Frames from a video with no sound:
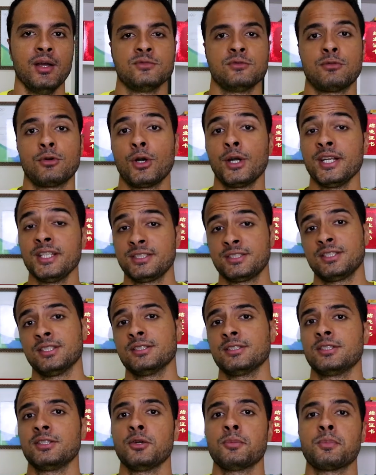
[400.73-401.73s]
For
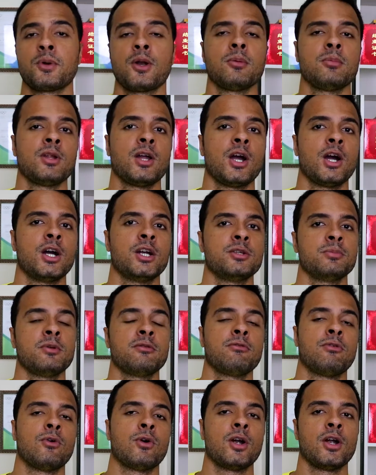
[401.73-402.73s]
instance, you probably heard
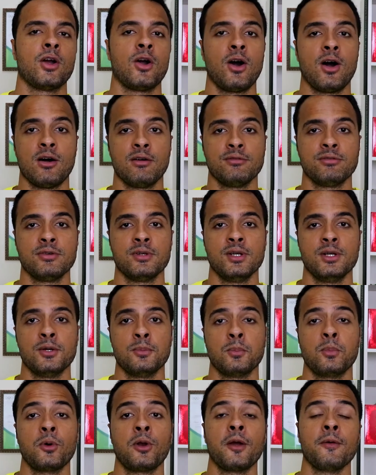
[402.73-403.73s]
before of
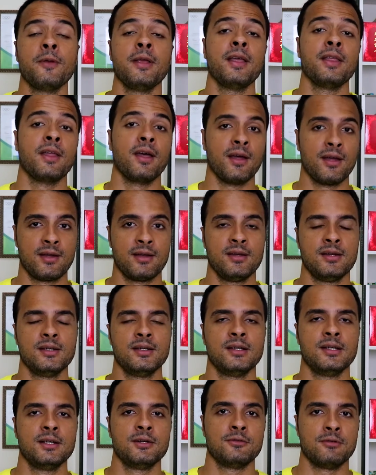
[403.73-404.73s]
pura vida,
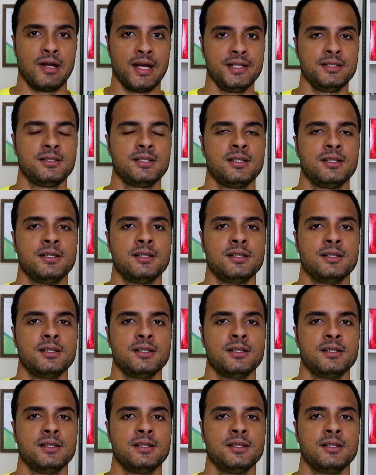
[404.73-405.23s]
right?